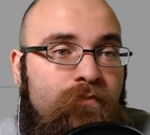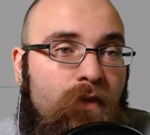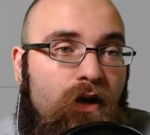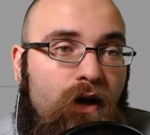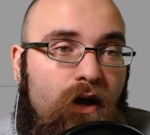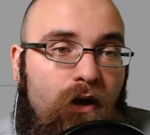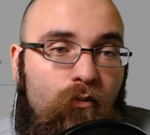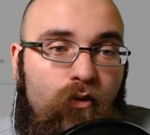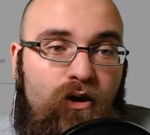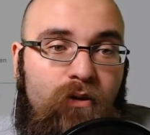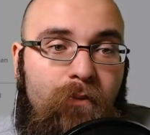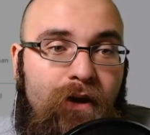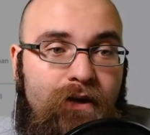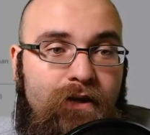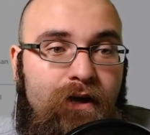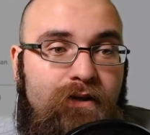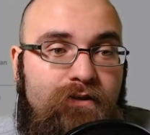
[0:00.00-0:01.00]
One of
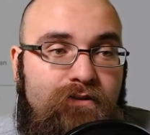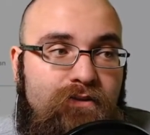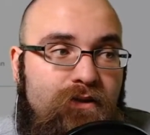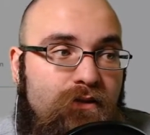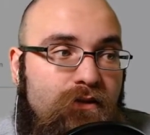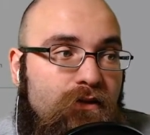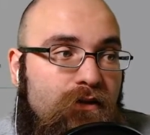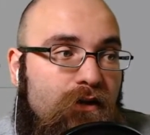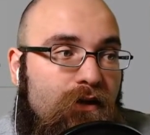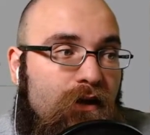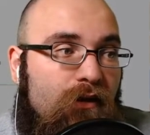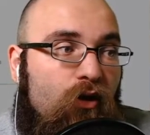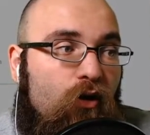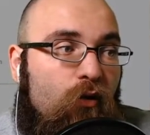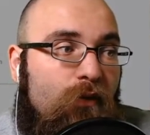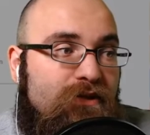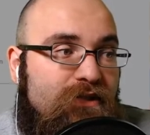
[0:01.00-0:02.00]
my guys that I
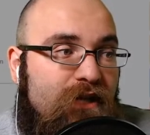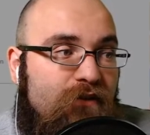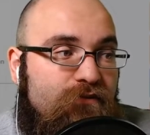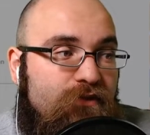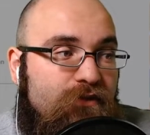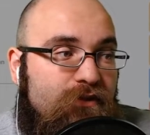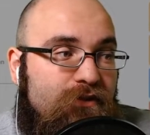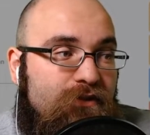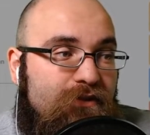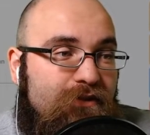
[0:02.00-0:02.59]
always have to,